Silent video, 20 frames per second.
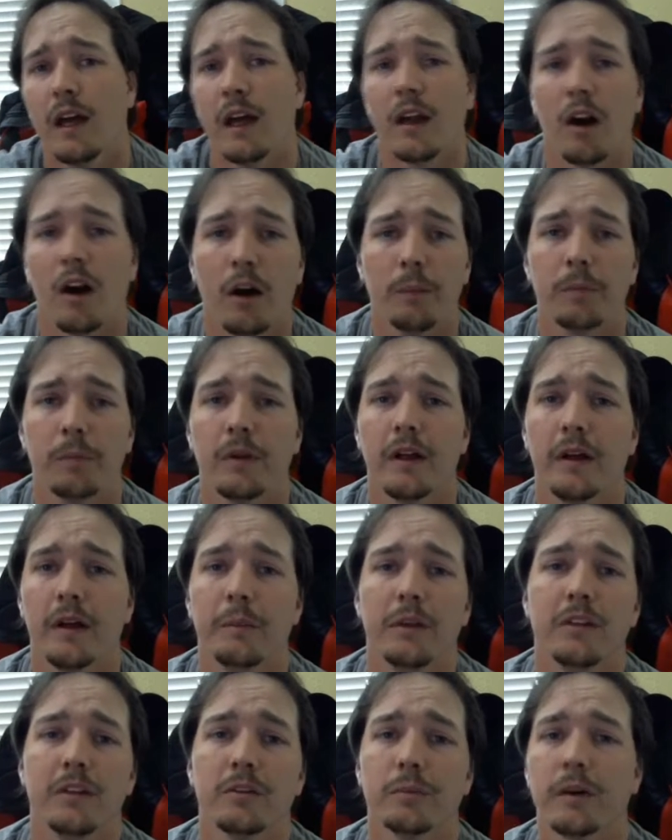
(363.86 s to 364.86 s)
And on play
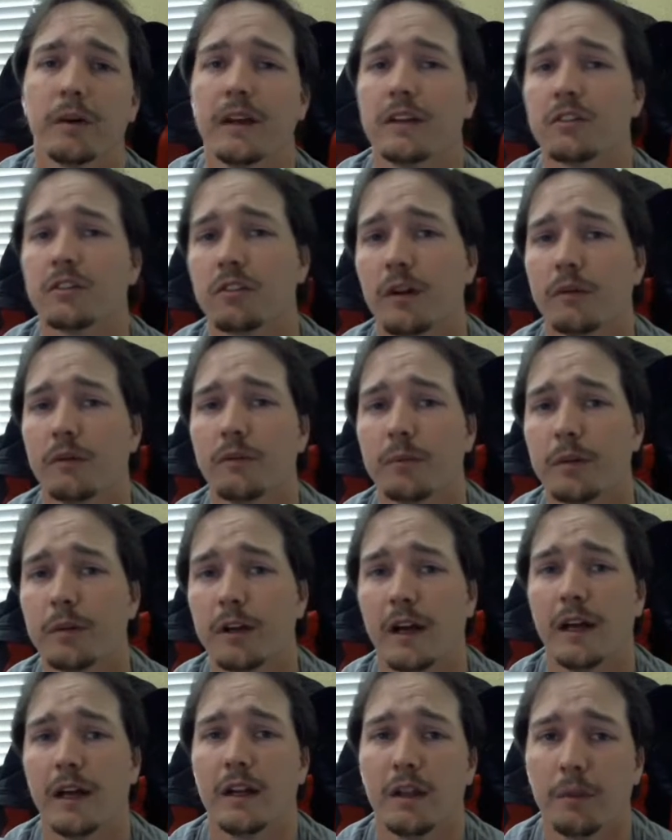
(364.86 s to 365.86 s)
means you're playing it straight from your
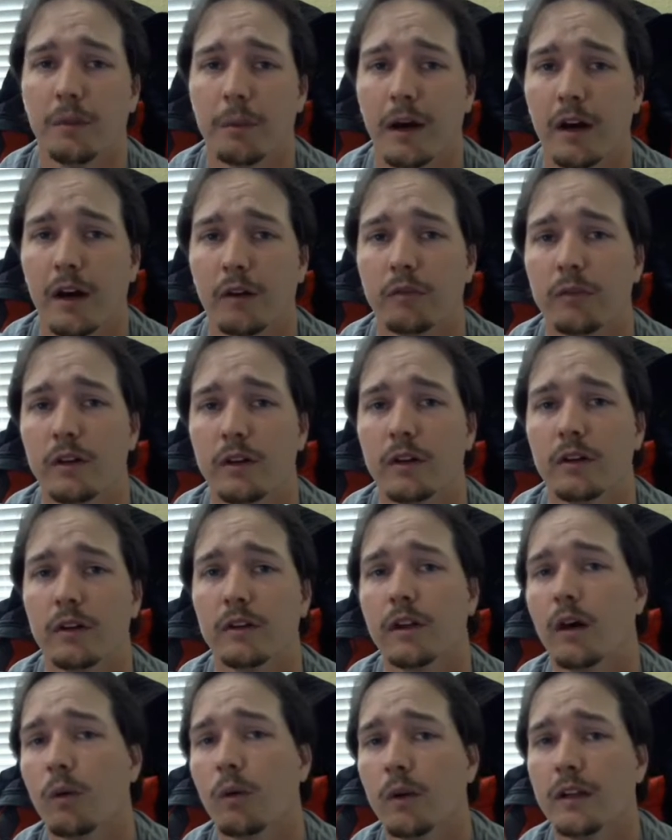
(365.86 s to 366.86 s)
hand to the
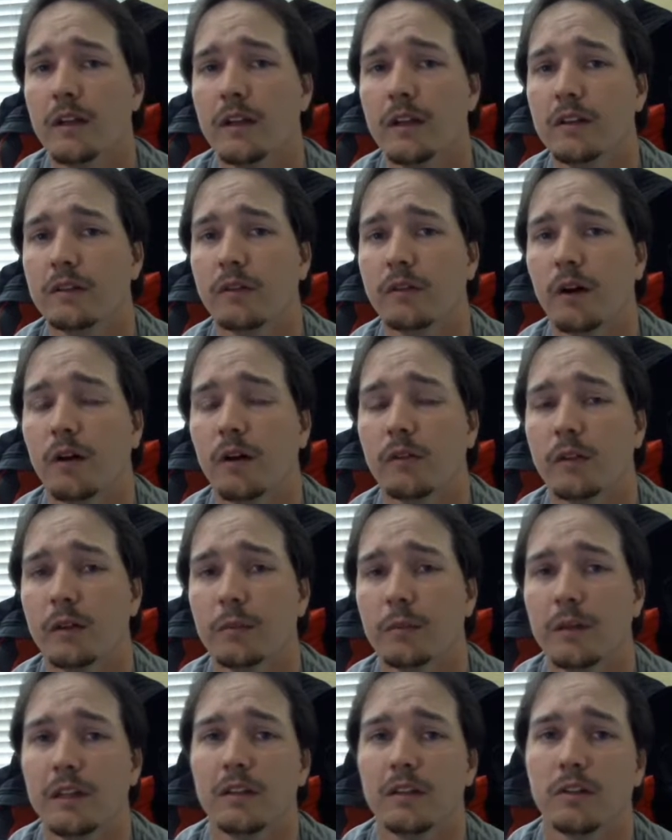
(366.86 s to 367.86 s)
battlefield. A when
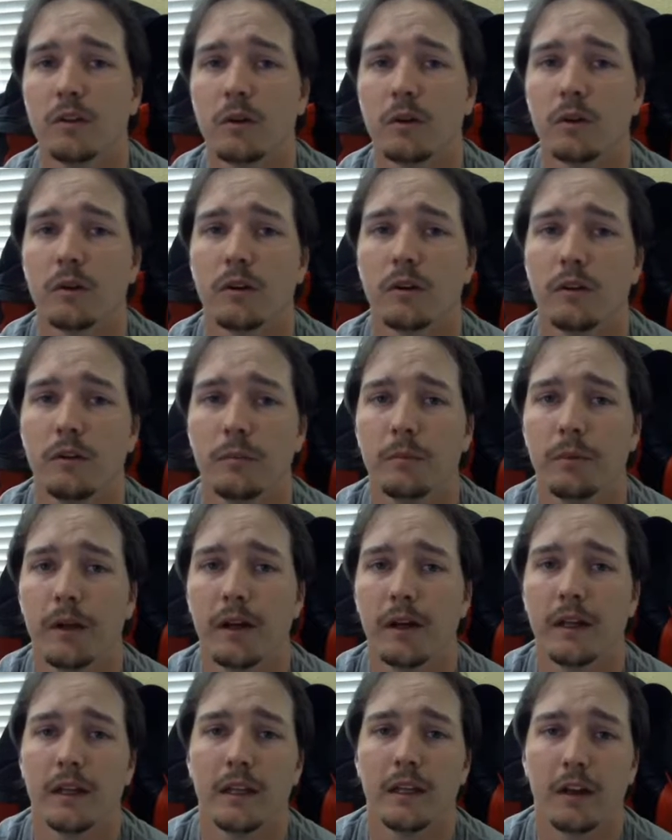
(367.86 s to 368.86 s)
digivolving means you're
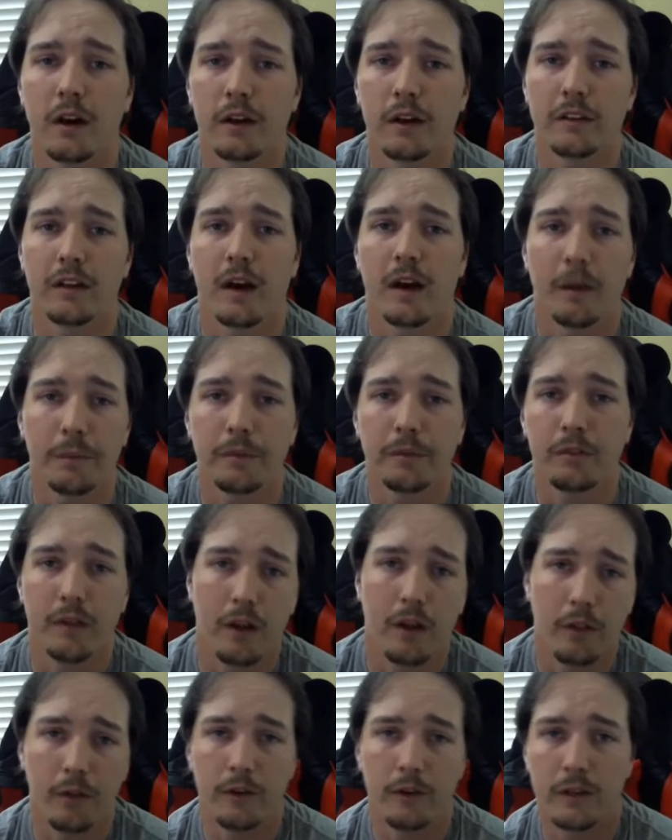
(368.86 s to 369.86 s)
playing it on top of
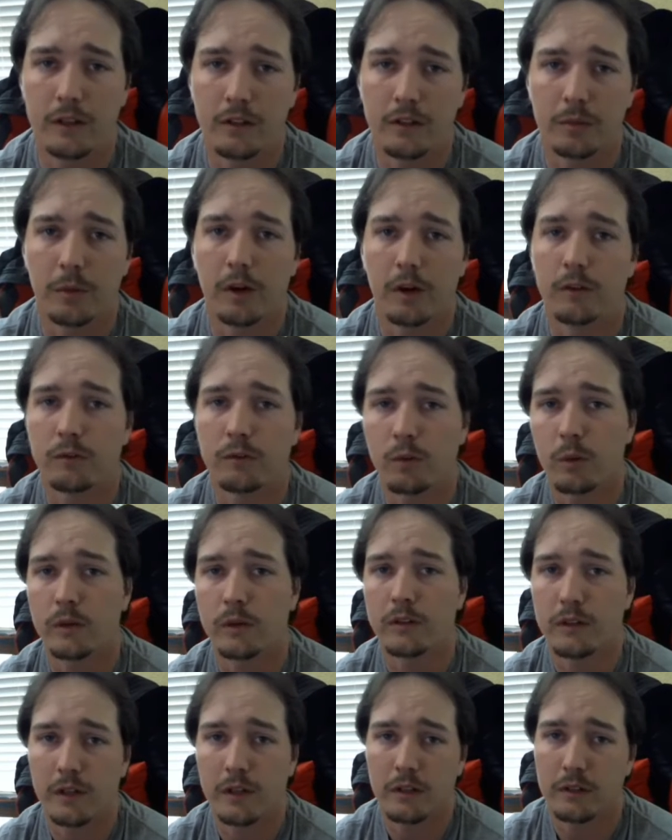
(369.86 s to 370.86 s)
another Digimon for
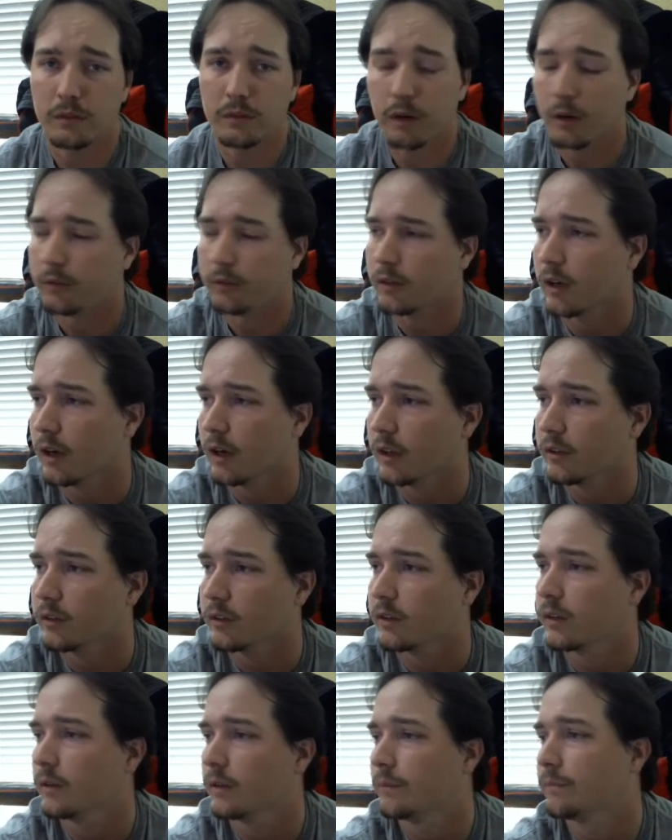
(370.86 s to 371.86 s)
its digivolve
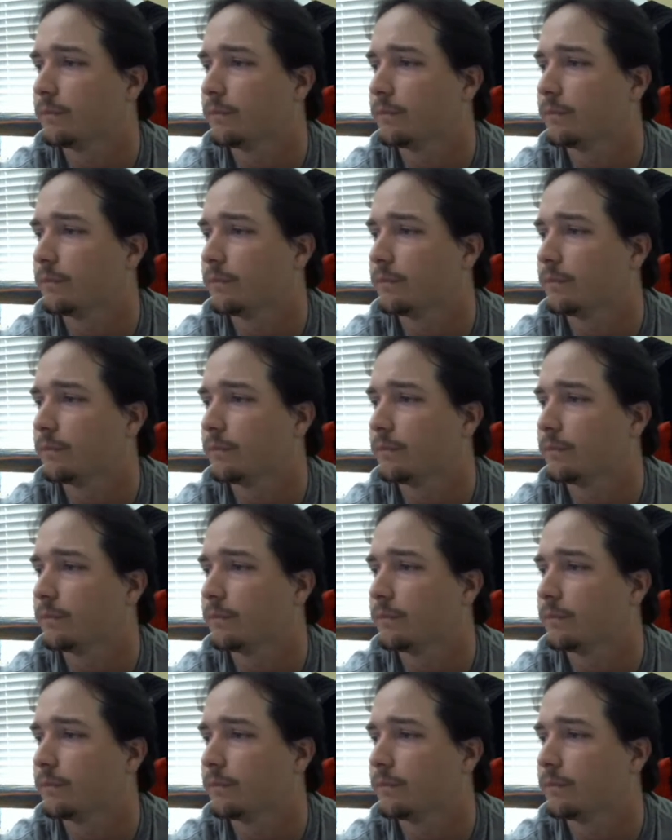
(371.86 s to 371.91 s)
cost.